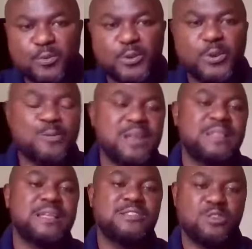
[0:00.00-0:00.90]

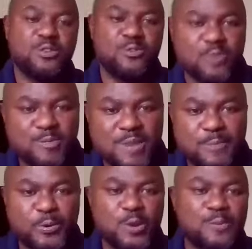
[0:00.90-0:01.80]
procurement, that has to do with formal
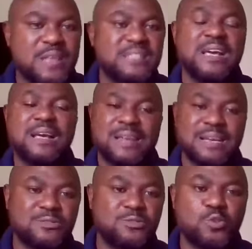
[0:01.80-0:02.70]
procurement,
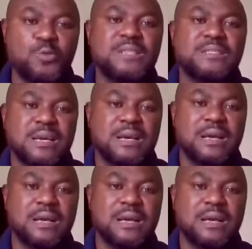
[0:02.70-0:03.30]
that has to do with